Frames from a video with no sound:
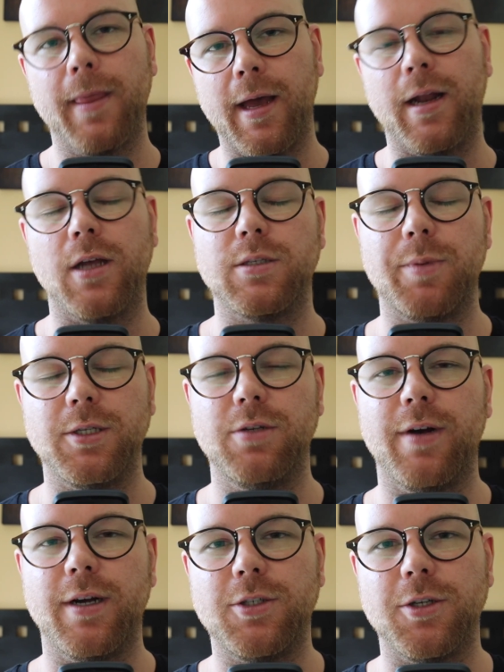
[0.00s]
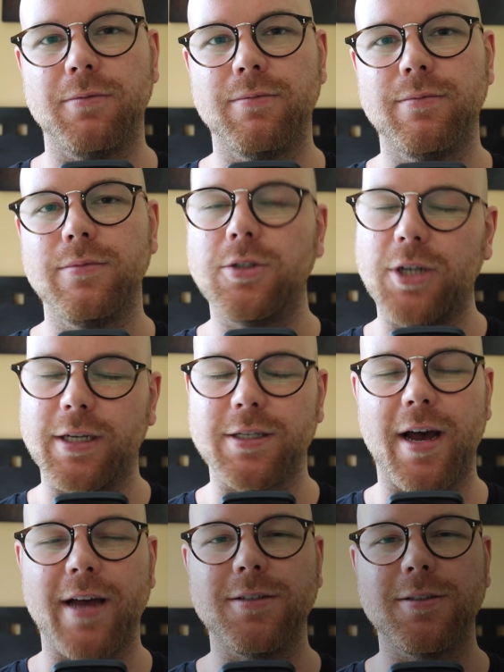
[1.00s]
and I'll speak to you very soon. Cheers,
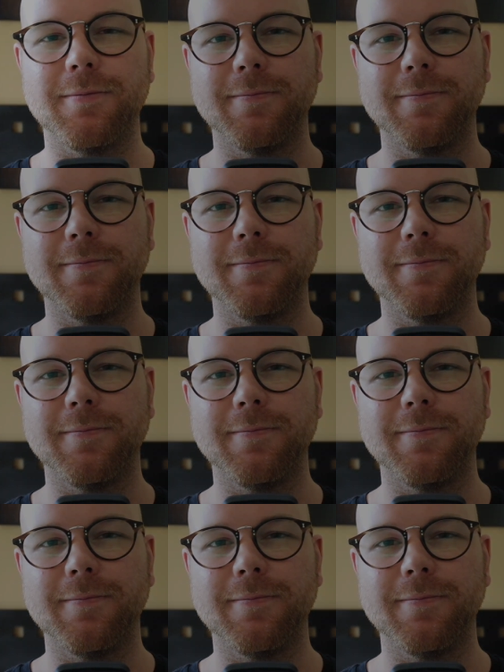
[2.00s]
guys.